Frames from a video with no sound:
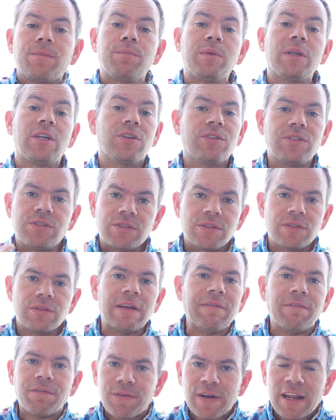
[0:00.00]
because
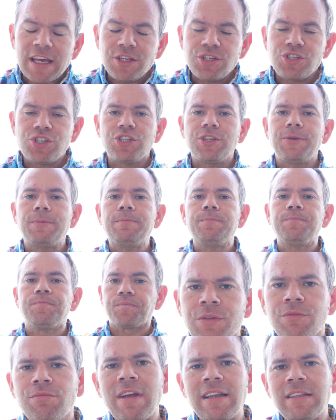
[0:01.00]
inflation,
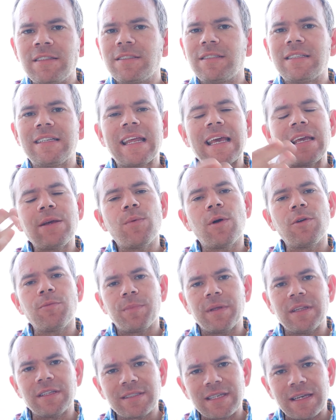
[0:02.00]
the rents today
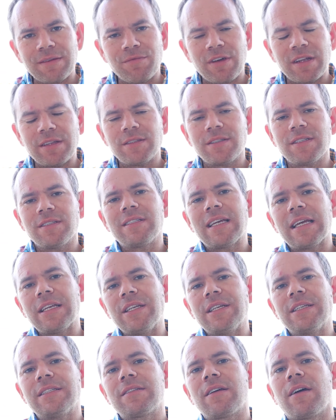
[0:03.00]
won't be the same rents as
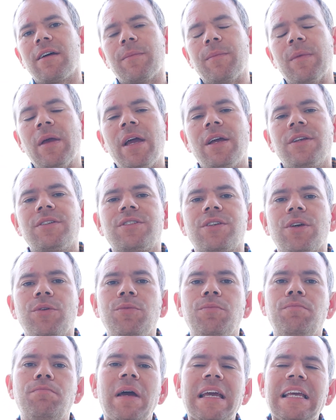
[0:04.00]
10 years time.
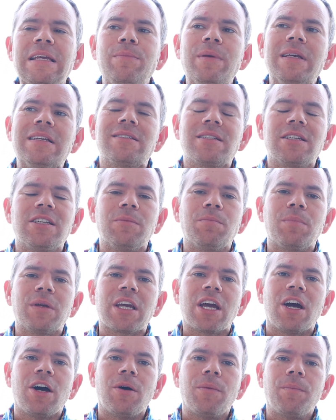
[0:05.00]
So maybe it's gonna
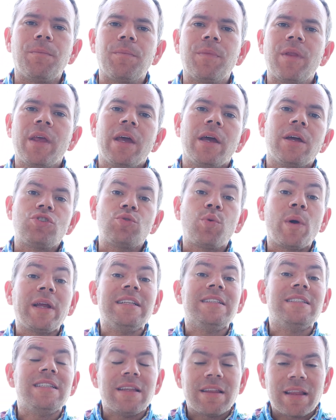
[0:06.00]
become
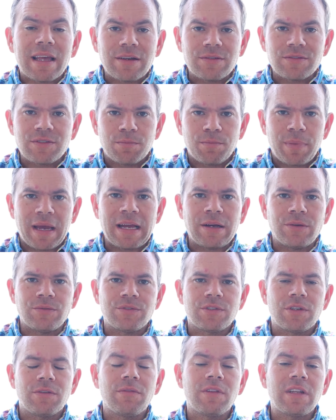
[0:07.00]

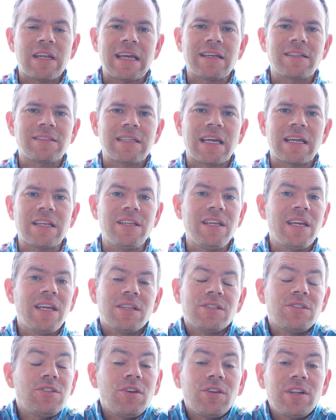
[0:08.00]
£20,000 over the next 10
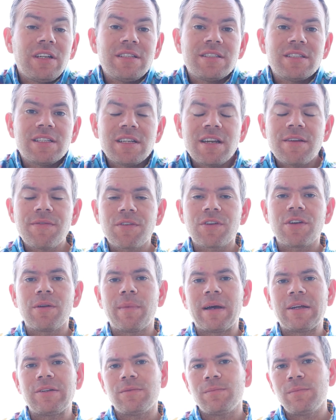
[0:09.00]
years. Not an insignificant
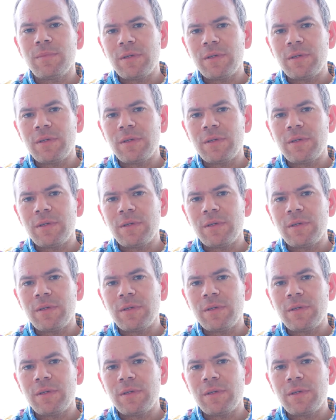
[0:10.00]
amount of